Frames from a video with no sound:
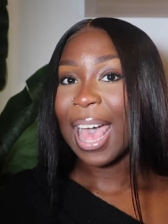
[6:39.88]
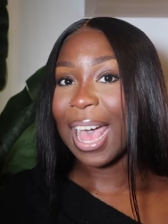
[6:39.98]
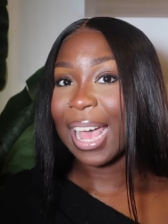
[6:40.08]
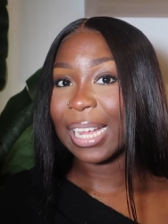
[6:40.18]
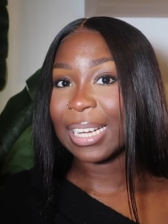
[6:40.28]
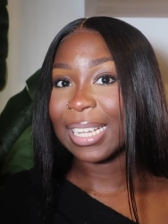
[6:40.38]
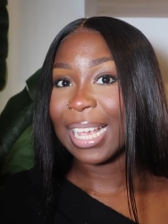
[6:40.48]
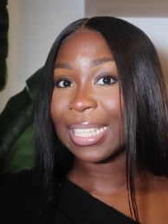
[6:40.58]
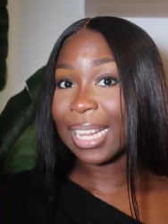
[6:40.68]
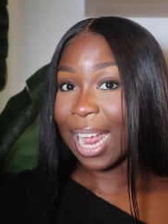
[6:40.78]
and
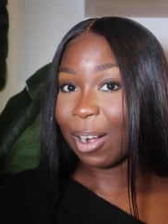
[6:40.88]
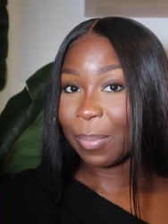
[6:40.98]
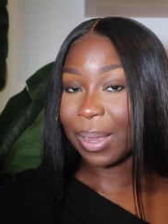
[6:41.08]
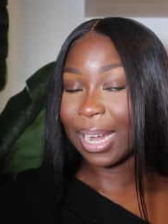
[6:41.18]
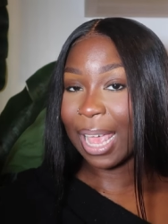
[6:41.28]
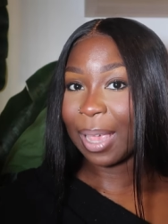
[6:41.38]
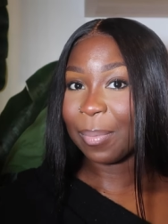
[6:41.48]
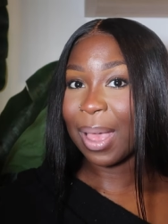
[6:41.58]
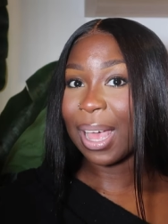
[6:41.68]
it's an Arabic name,